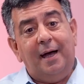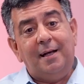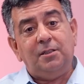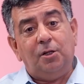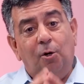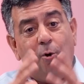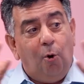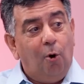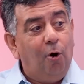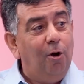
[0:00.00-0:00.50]
as
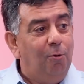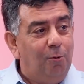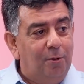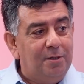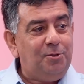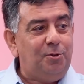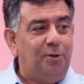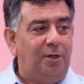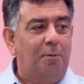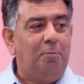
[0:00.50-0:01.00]
a whole
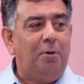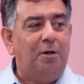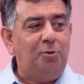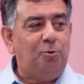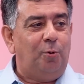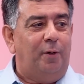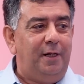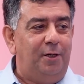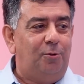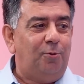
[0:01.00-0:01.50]
was doing about
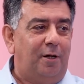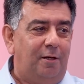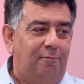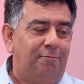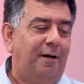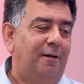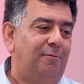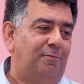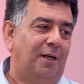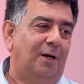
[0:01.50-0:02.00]

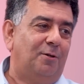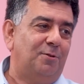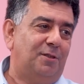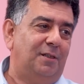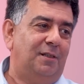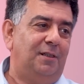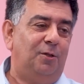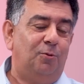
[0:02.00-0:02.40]
25,000